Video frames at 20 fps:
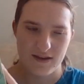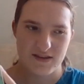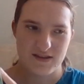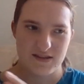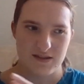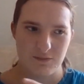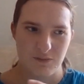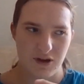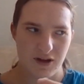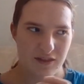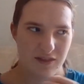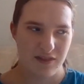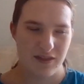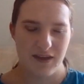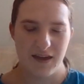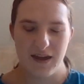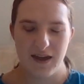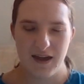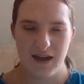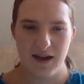this
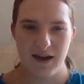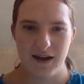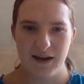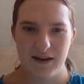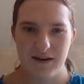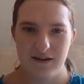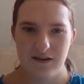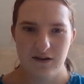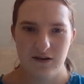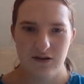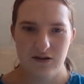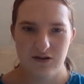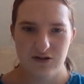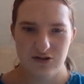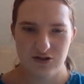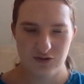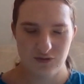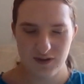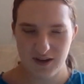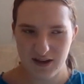month and
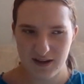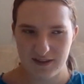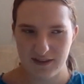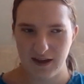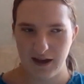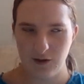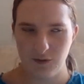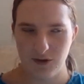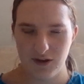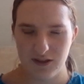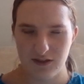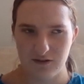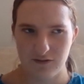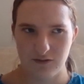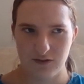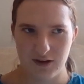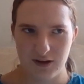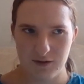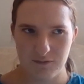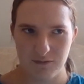doing it that way with
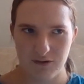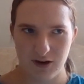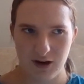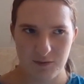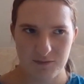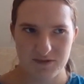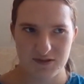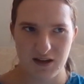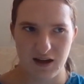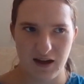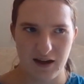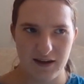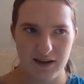the reading prompts,